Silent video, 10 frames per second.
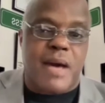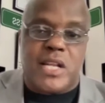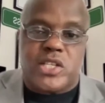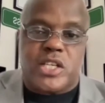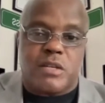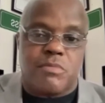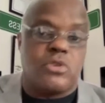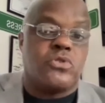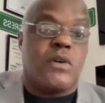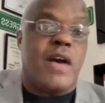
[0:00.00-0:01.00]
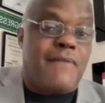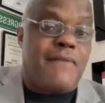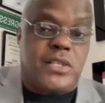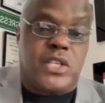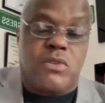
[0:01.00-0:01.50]
the system to do
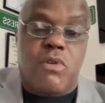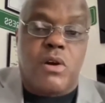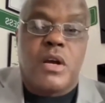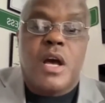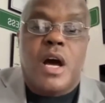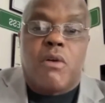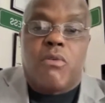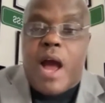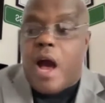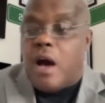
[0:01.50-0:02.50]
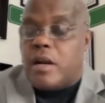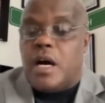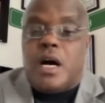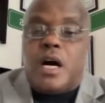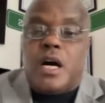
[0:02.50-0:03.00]
advocacy work
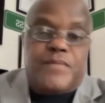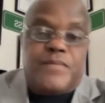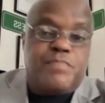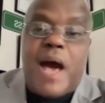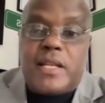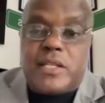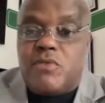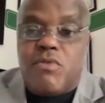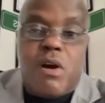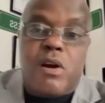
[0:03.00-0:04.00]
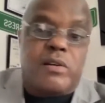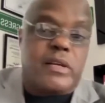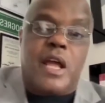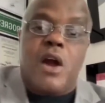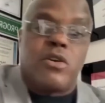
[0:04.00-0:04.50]
around policy work
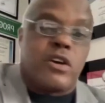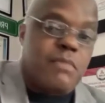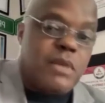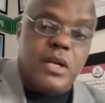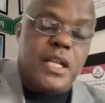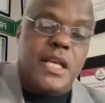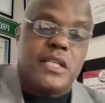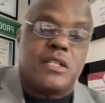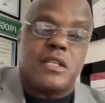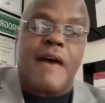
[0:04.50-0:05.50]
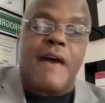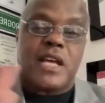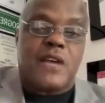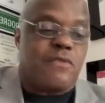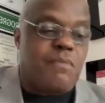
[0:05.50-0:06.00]
in their own communities to
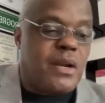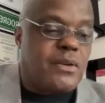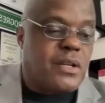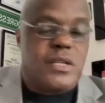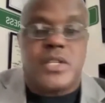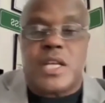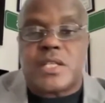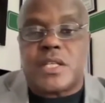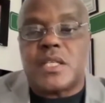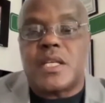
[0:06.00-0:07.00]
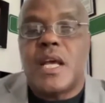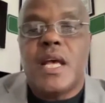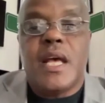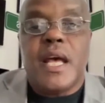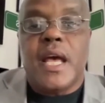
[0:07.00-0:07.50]
advocate for better conditions.
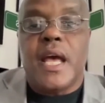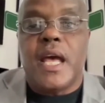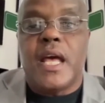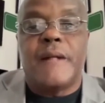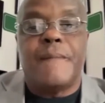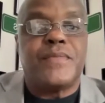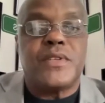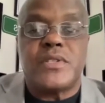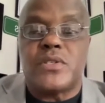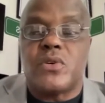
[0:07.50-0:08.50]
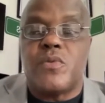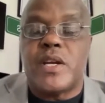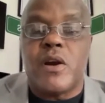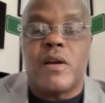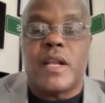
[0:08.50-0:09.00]
And so we
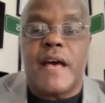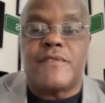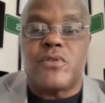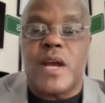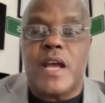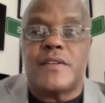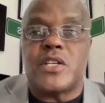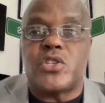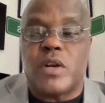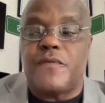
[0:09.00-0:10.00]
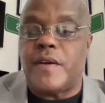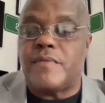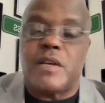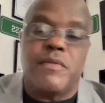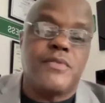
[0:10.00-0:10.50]
currently have trained, since
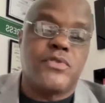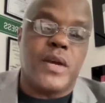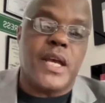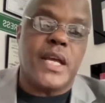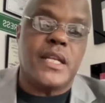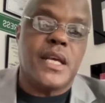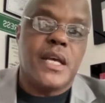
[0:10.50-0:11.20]
2015, we've trained